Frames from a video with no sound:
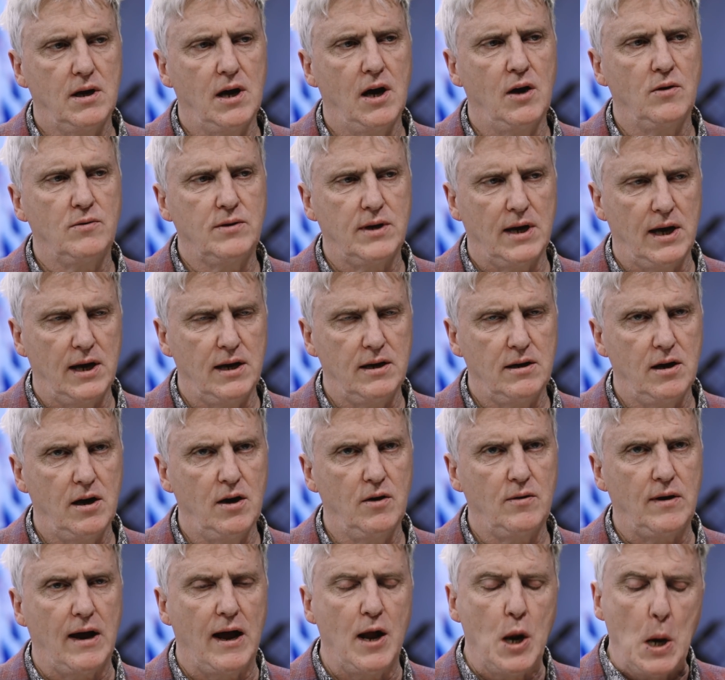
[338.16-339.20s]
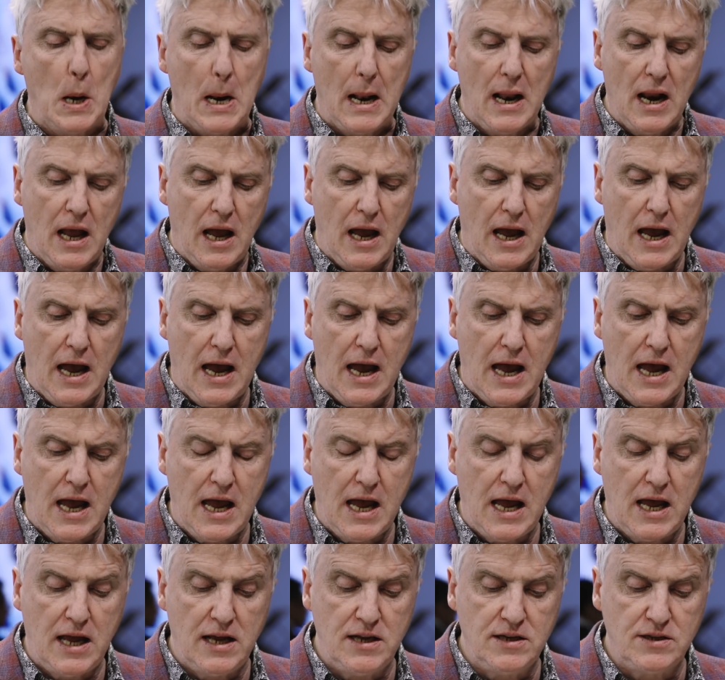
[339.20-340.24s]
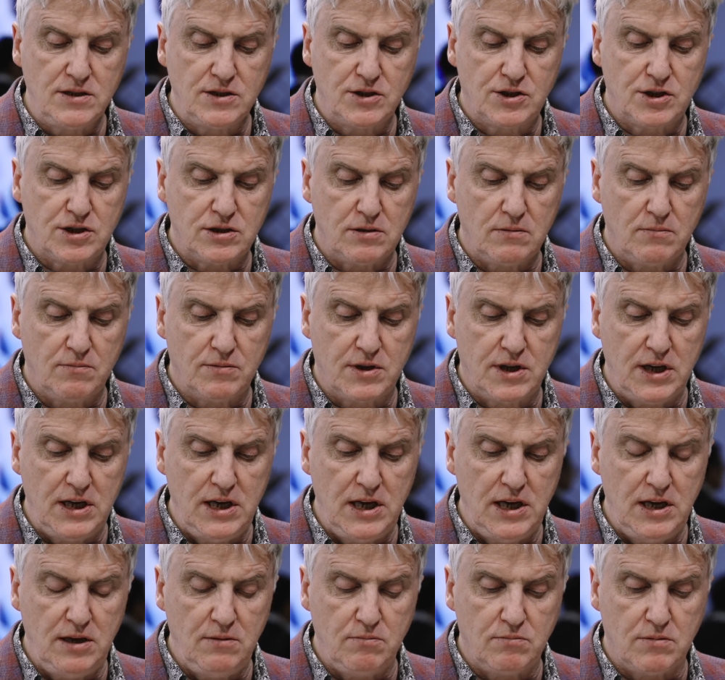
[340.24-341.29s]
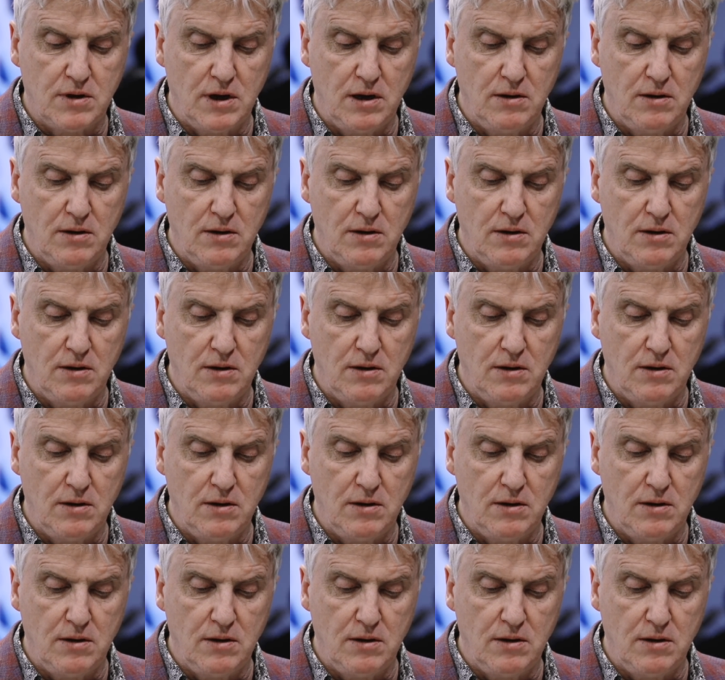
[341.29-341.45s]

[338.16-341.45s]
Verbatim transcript: Okay, okay. And the